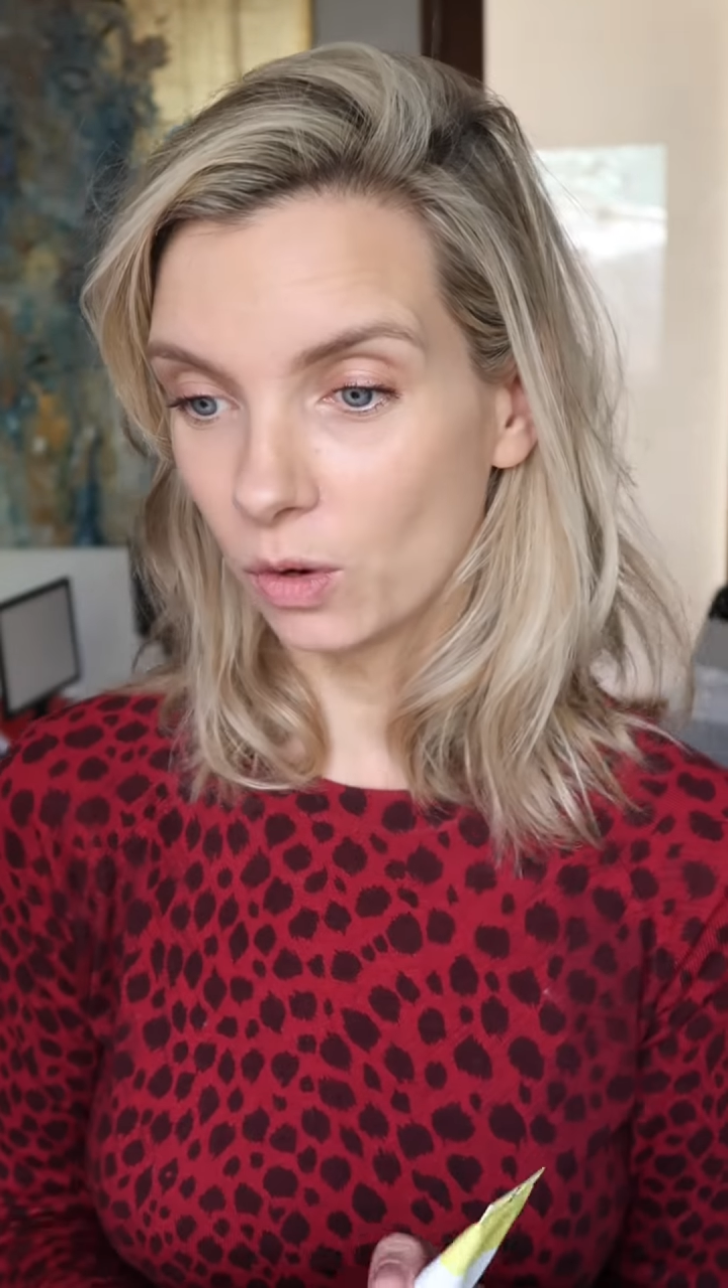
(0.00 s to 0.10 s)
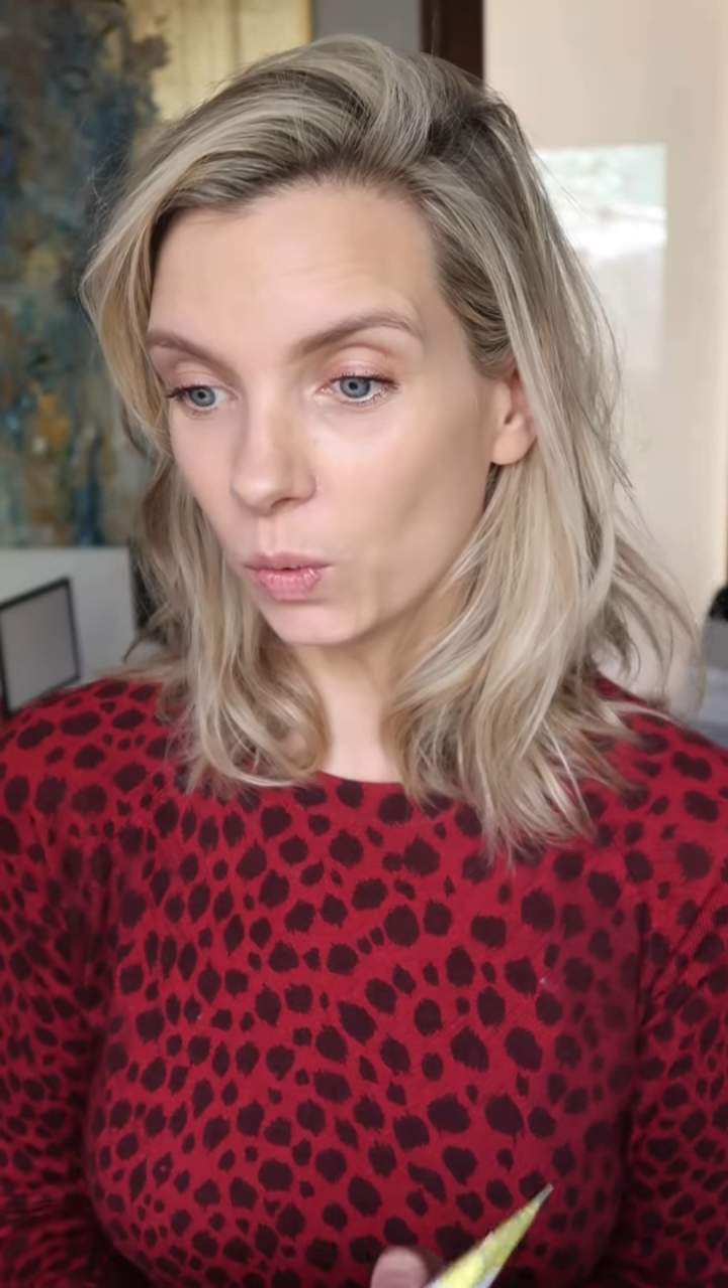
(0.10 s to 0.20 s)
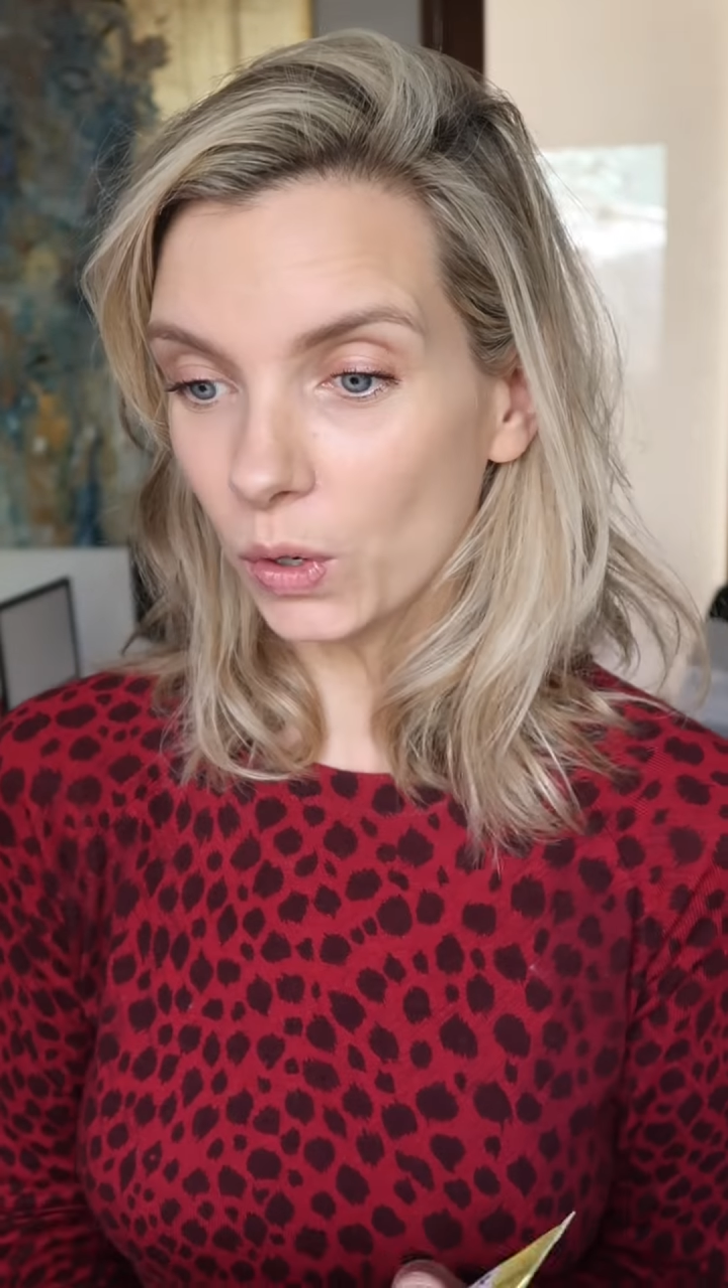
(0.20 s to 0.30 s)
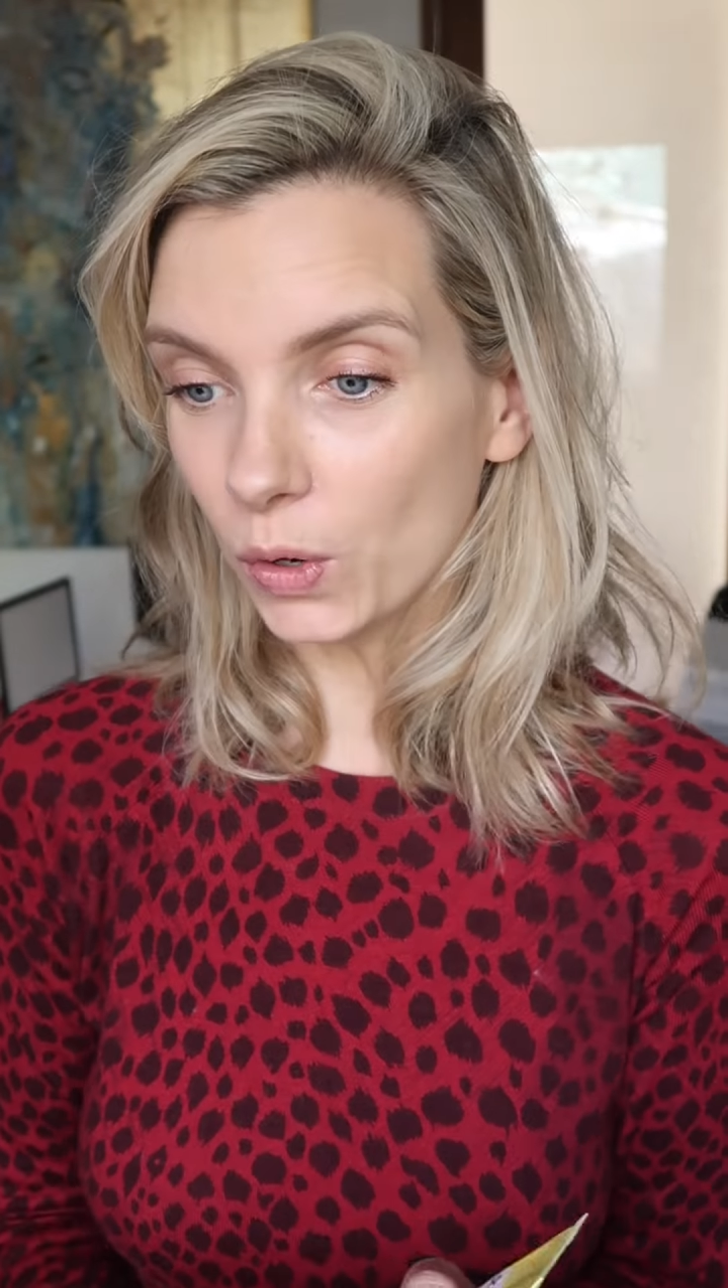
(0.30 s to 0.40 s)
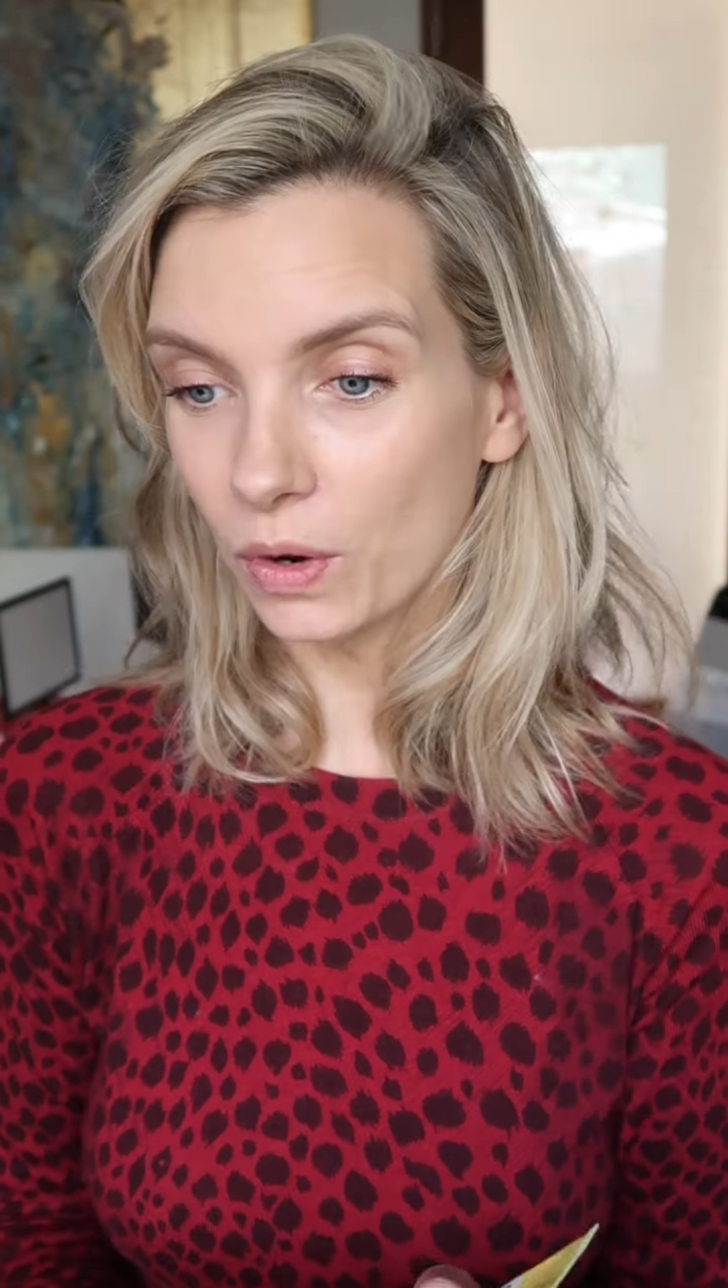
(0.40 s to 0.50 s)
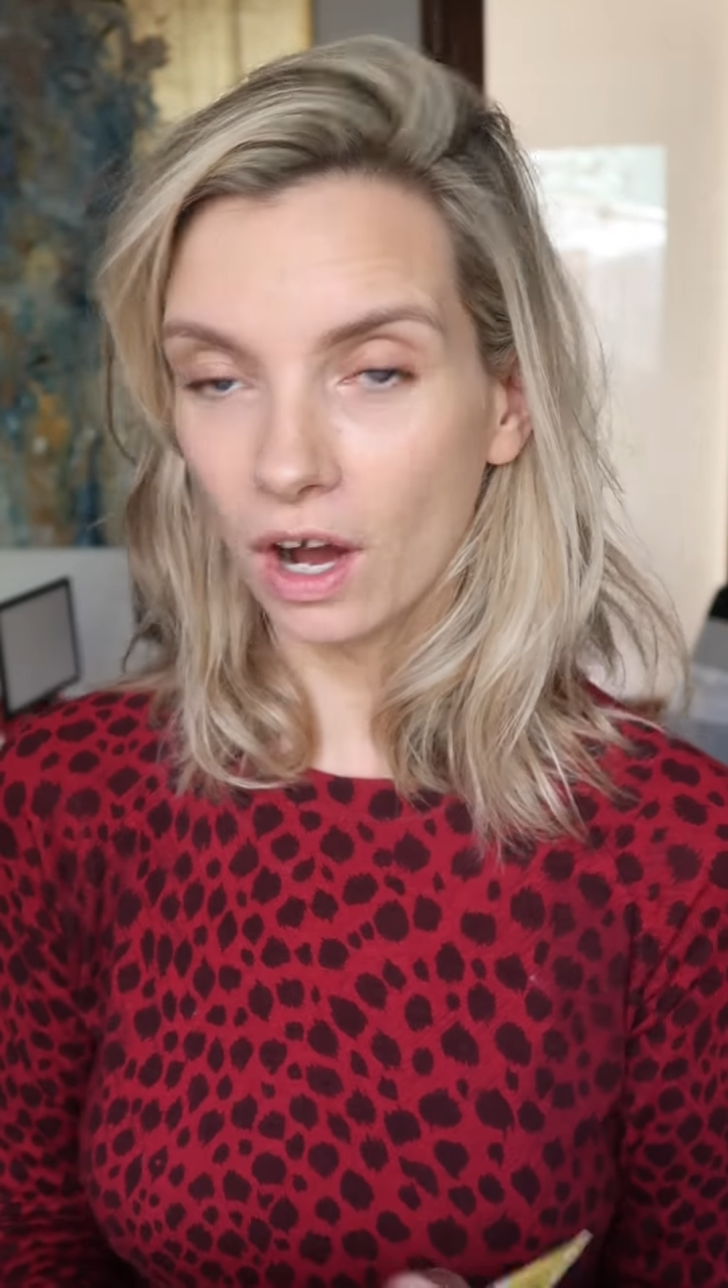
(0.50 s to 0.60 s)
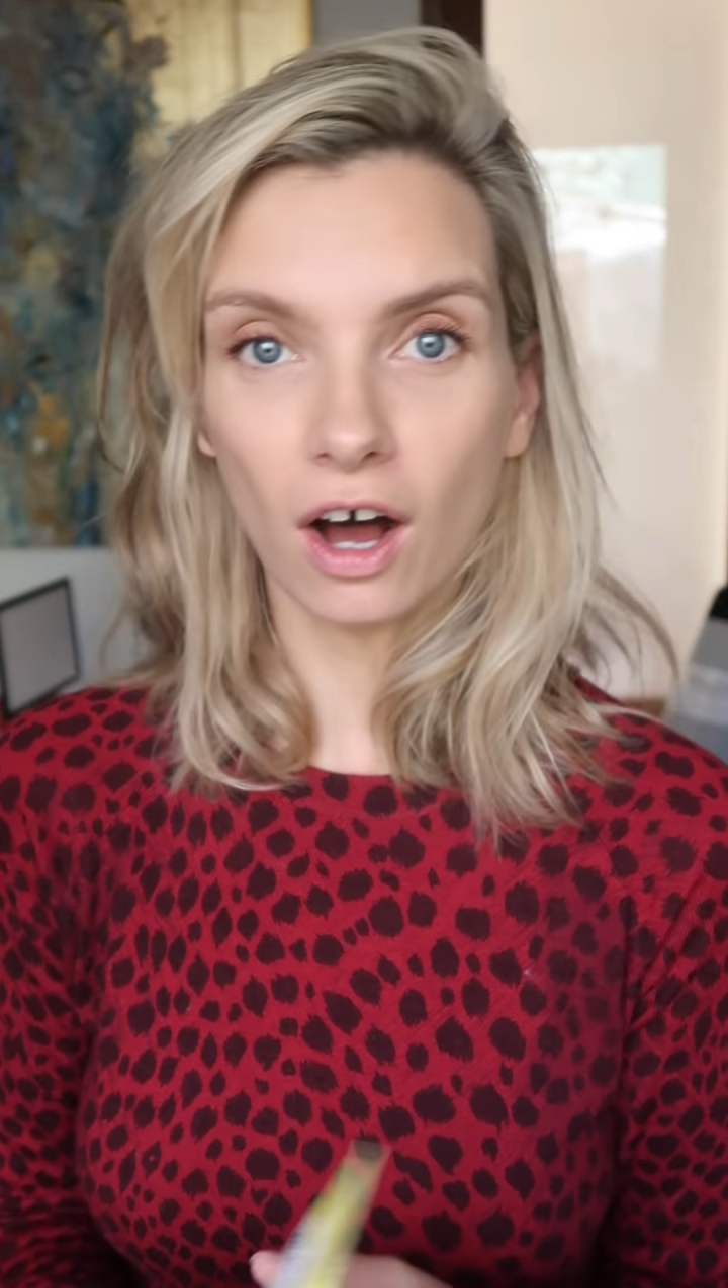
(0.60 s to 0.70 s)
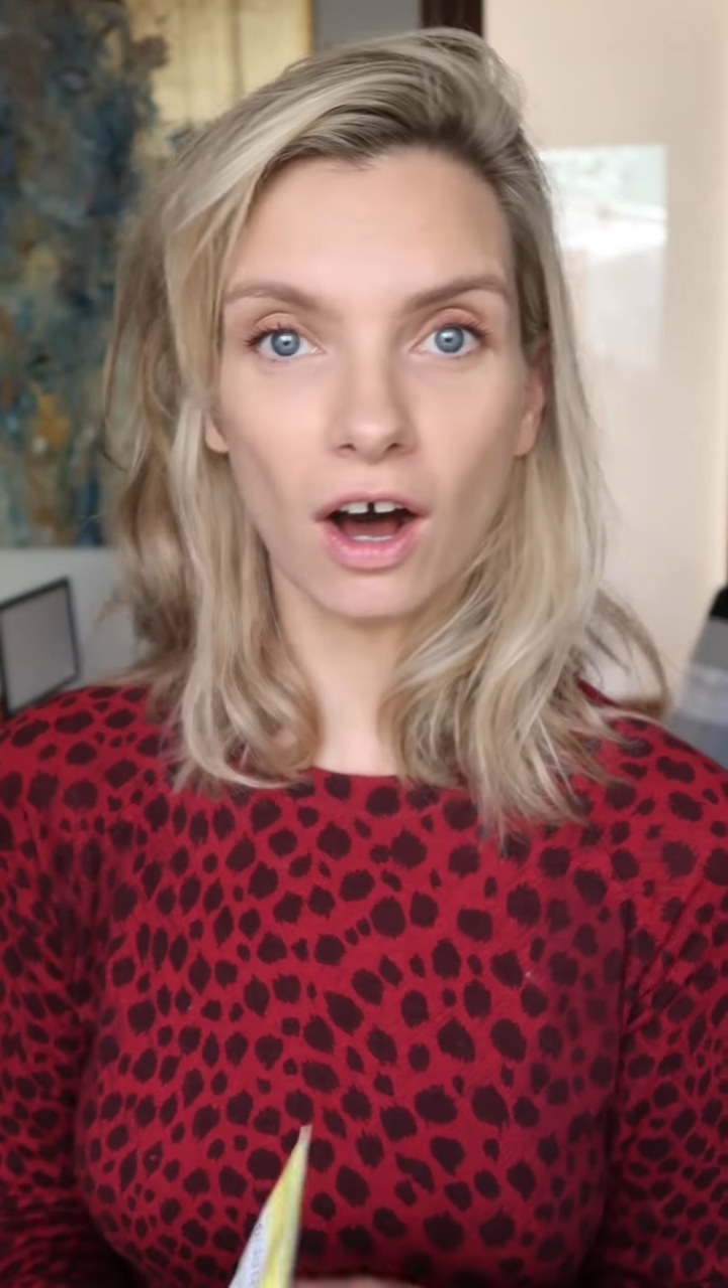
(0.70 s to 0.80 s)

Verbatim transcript: Woo! A